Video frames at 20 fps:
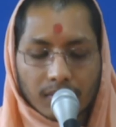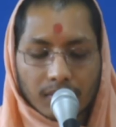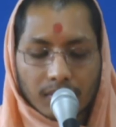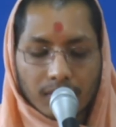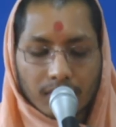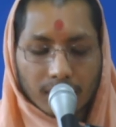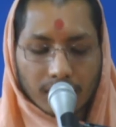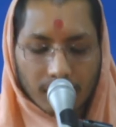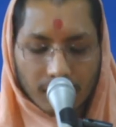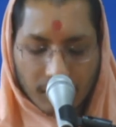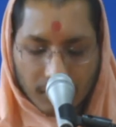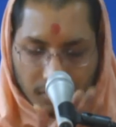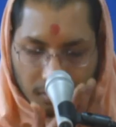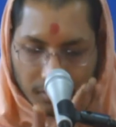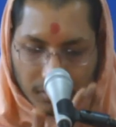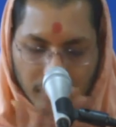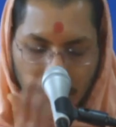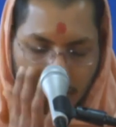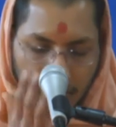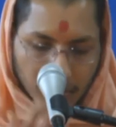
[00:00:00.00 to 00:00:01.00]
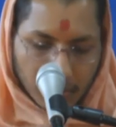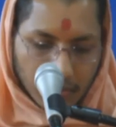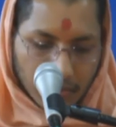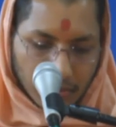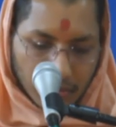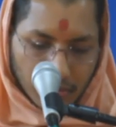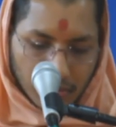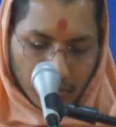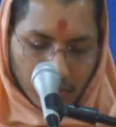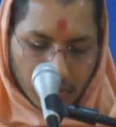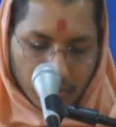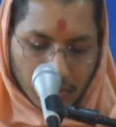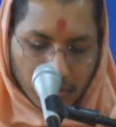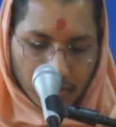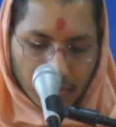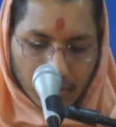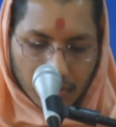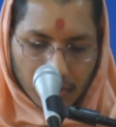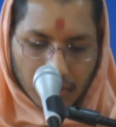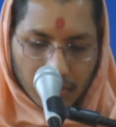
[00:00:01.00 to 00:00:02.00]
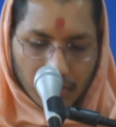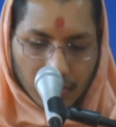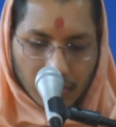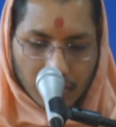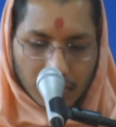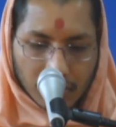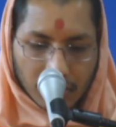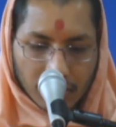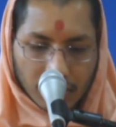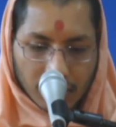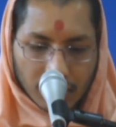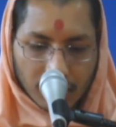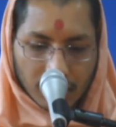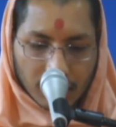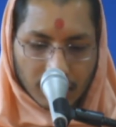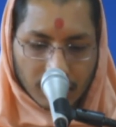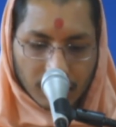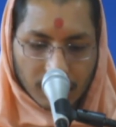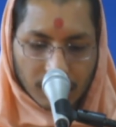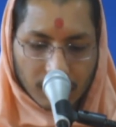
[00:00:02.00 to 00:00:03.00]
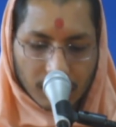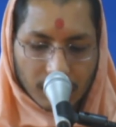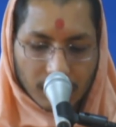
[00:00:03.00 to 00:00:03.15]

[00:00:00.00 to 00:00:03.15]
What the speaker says: Nobody speaks.